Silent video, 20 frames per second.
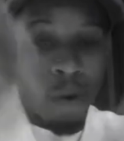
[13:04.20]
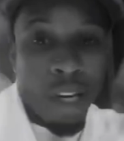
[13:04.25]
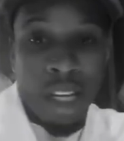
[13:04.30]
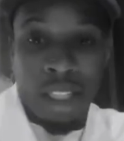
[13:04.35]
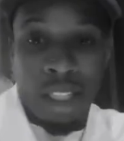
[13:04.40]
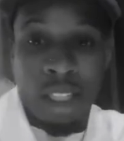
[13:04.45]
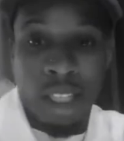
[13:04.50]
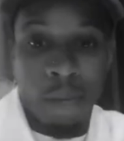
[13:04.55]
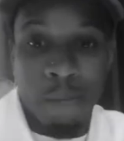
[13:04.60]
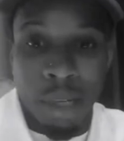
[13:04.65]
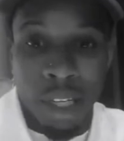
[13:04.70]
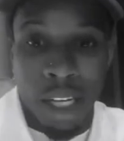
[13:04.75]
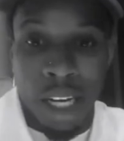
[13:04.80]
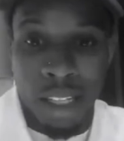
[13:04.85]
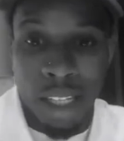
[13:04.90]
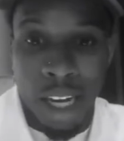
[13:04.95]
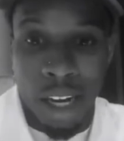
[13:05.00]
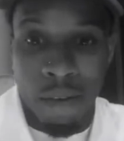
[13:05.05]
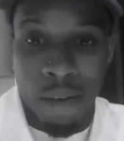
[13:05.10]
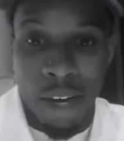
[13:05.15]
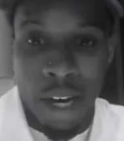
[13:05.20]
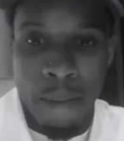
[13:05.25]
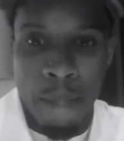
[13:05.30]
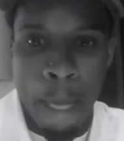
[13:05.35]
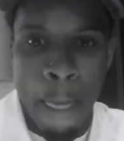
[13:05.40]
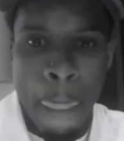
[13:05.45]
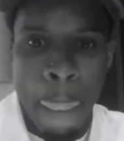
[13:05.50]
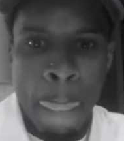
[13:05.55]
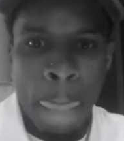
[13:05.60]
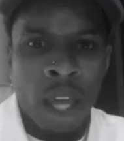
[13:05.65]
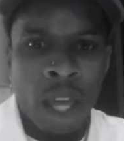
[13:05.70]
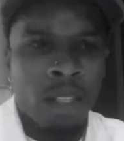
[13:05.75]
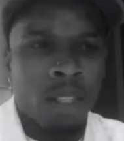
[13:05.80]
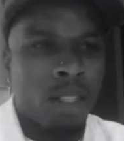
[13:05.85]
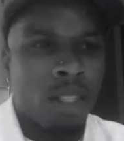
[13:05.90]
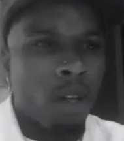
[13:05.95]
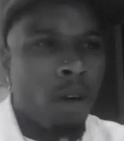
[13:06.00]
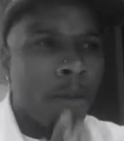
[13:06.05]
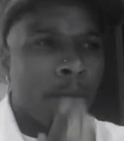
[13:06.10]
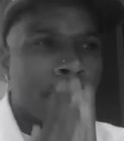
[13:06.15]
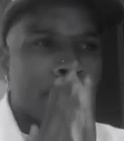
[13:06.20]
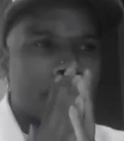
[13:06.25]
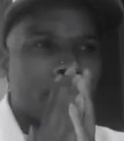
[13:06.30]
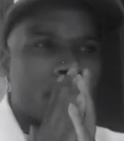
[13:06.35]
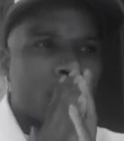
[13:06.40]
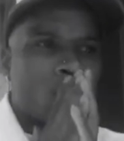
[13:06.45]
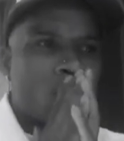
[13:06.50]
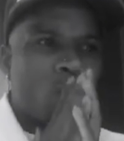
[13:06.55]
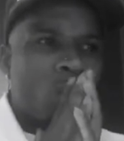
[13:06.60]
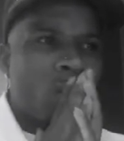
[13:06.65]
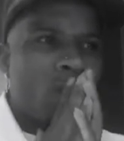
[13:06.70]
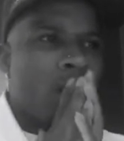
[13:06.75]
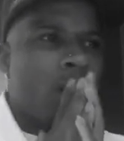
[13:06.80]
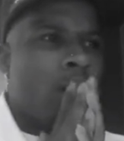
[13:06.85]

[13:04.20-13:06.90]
some crazy number like that, right? So